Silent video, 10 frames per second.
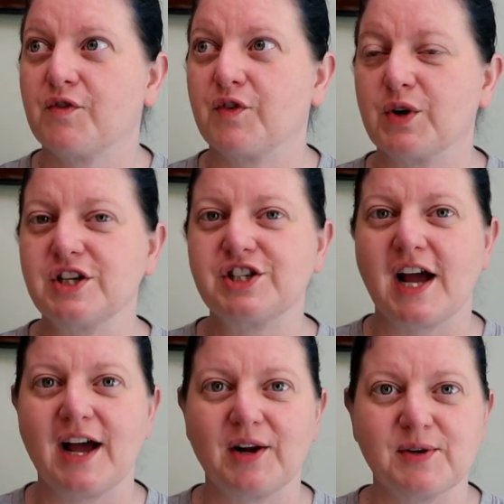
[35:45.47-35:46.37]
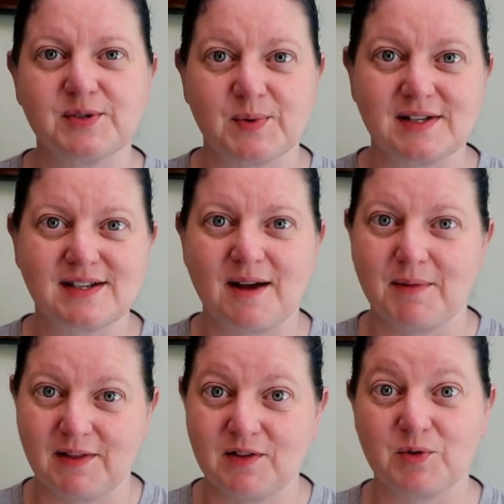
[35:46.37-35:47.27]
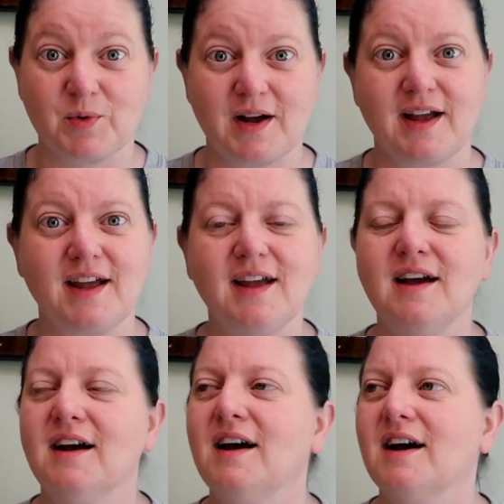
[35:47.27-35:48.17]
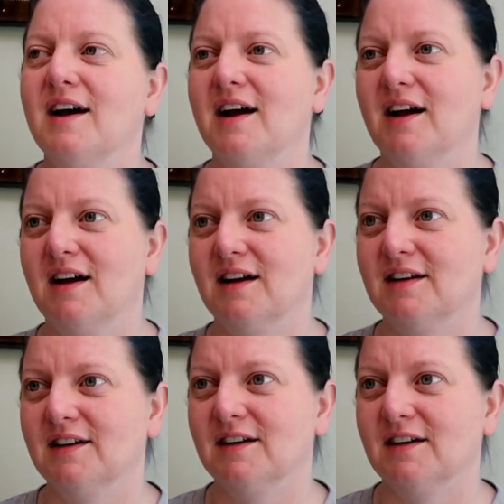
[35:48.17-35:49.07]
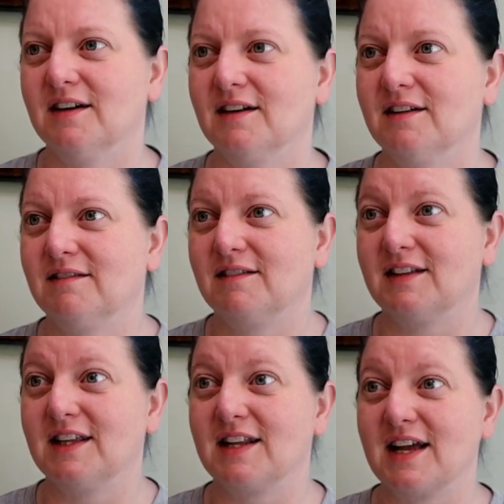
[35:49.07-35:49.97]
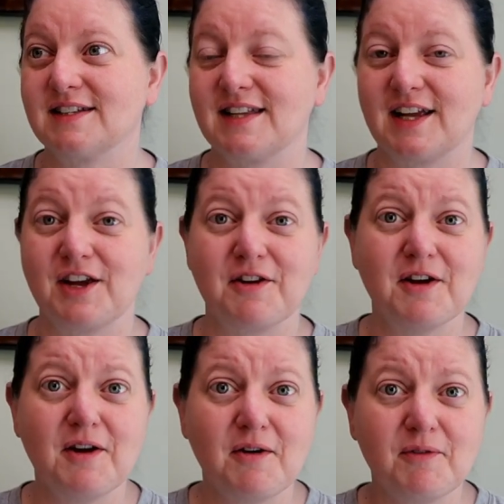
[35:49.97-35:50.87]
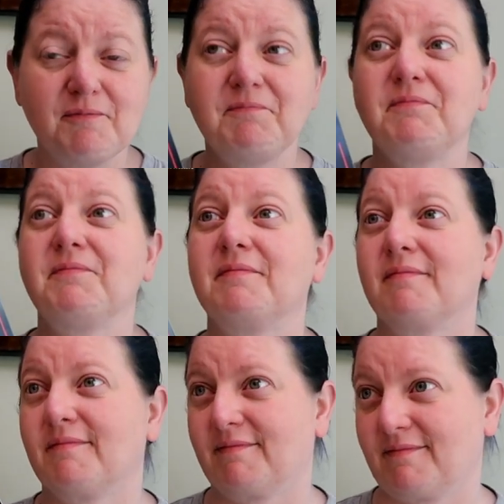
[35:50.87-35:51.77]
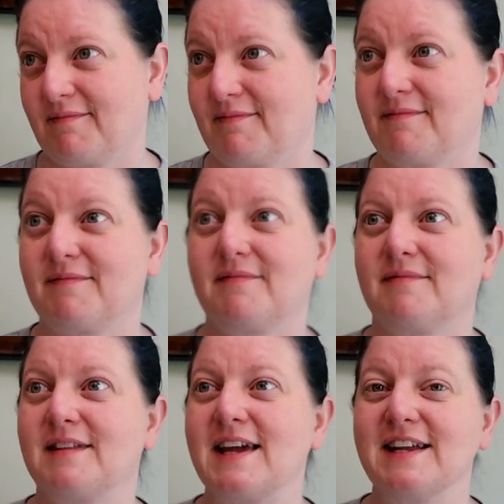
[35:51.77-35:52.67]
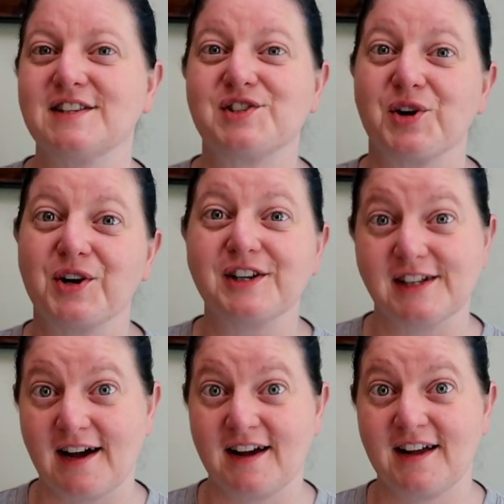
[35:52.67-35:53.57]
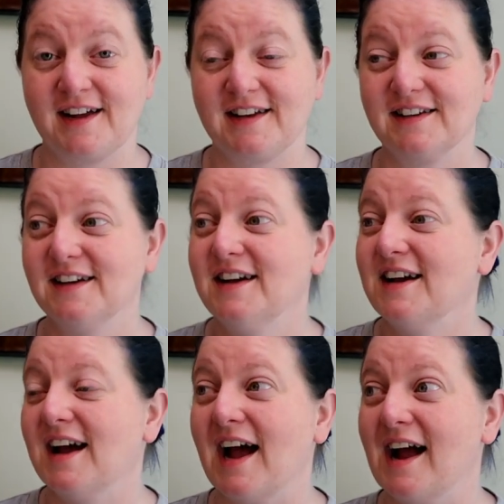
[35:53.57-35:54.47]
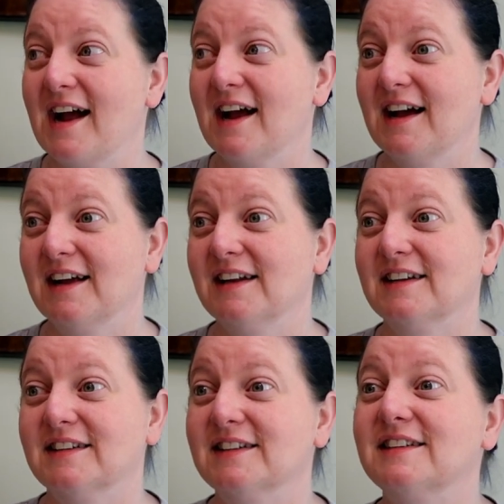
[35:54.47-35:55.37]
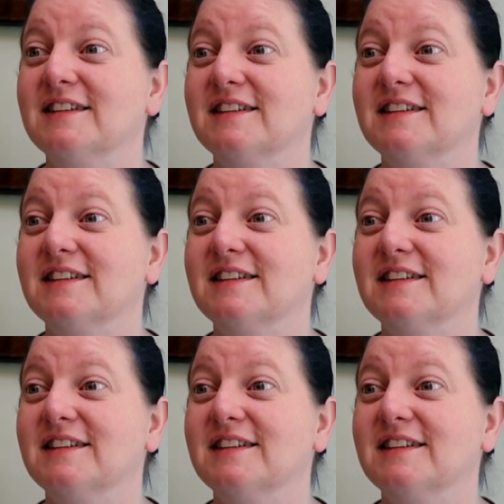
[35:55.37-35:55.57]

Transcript: foreshadows what's coming their way. And uh, the next thing you know, teens start dying. And